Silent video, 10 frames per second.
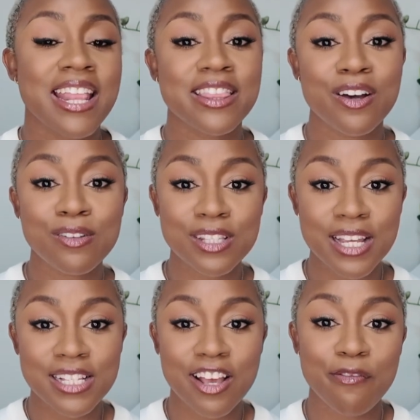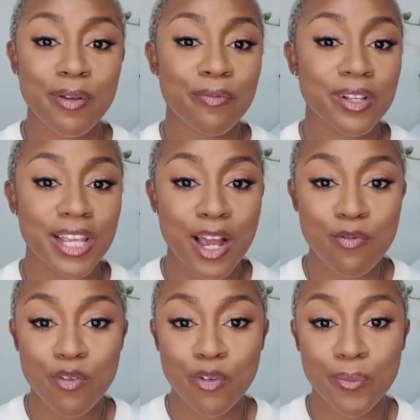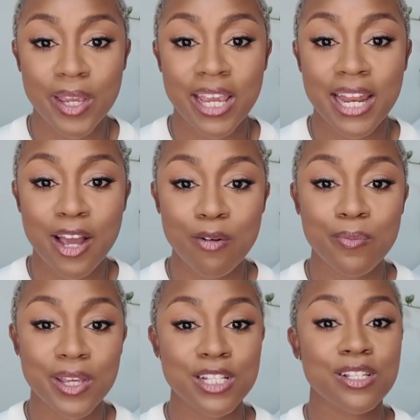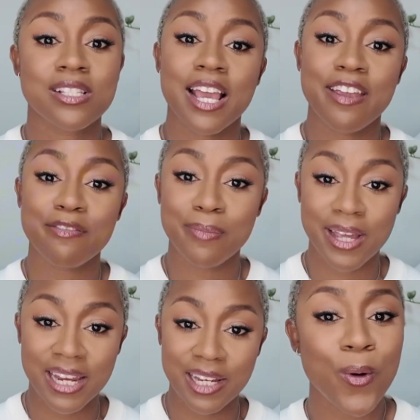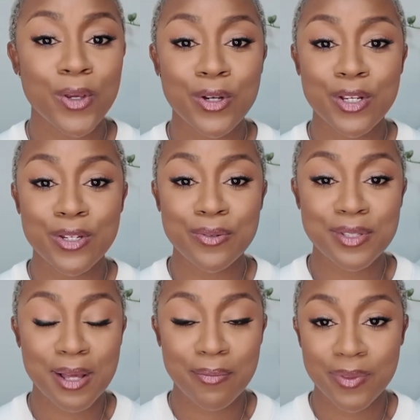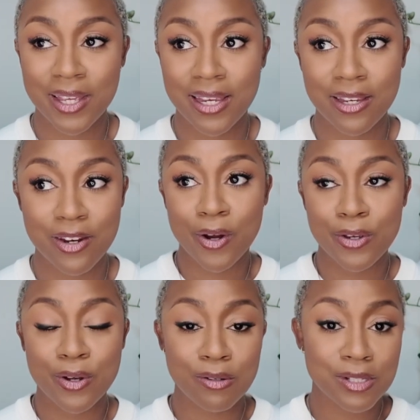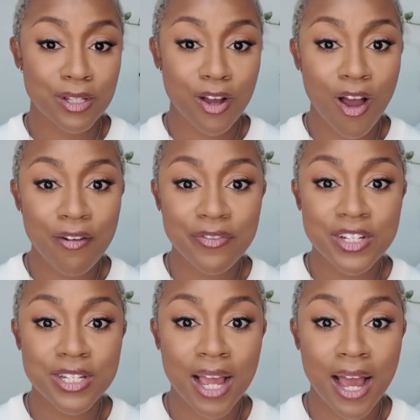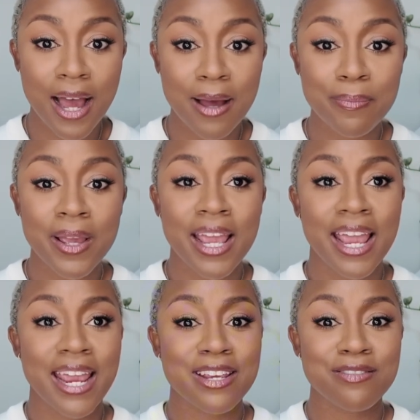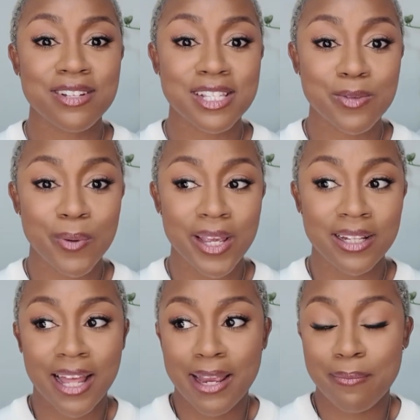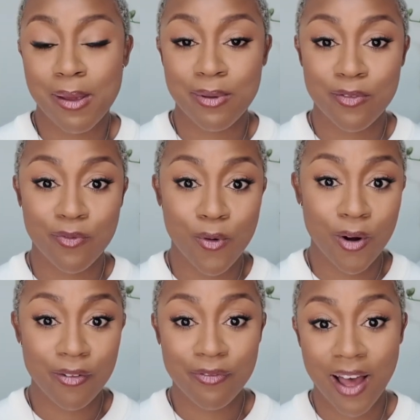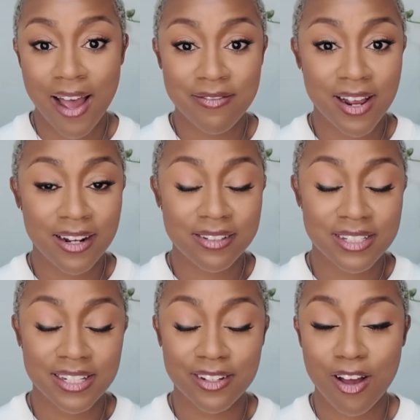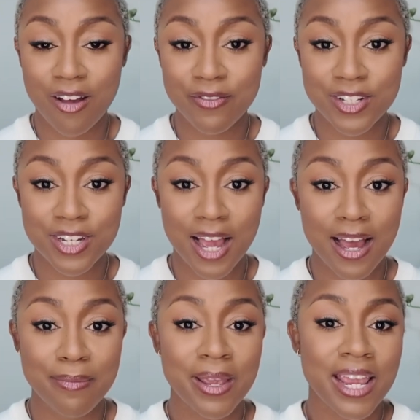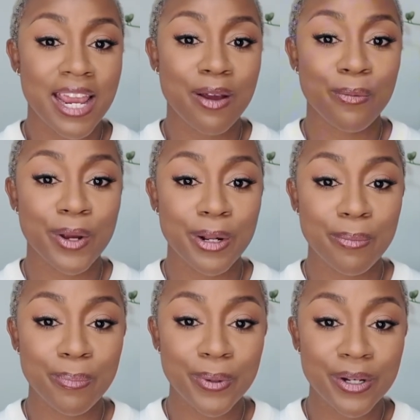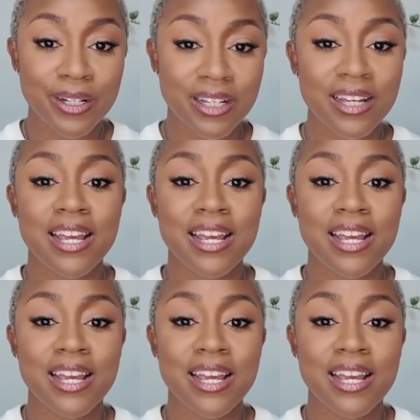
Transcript: And those things have been really helpful for me and helped me to save money. Or you could do something where you go to the coffee shop and you just spend like maybe $4 or $5 at the coffee shop and read a book